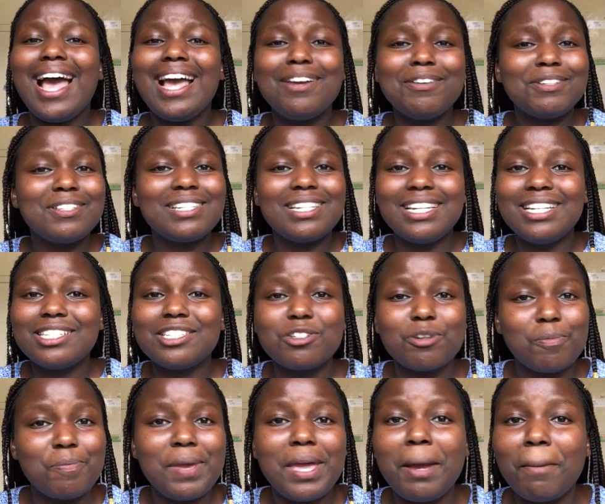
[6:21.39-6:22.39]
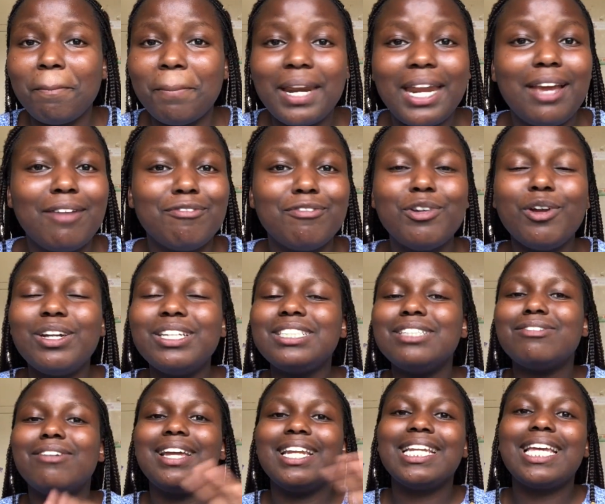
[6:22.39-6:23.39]
which links to being brave. Don't
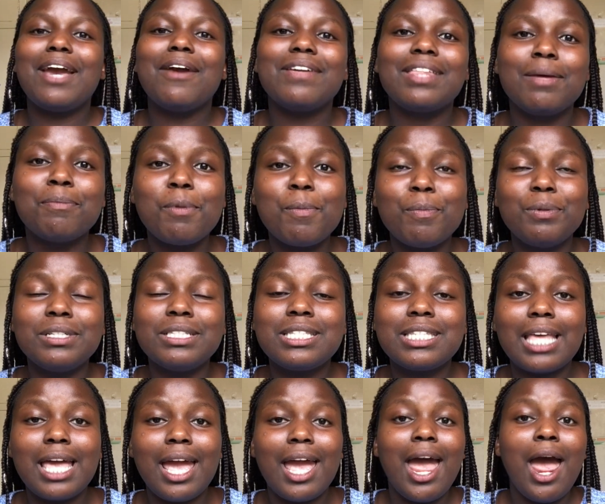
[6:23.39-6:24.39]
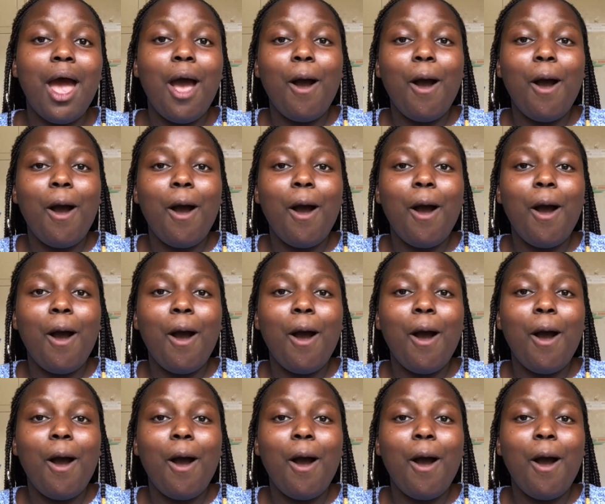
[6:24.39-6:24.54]
even care that people say,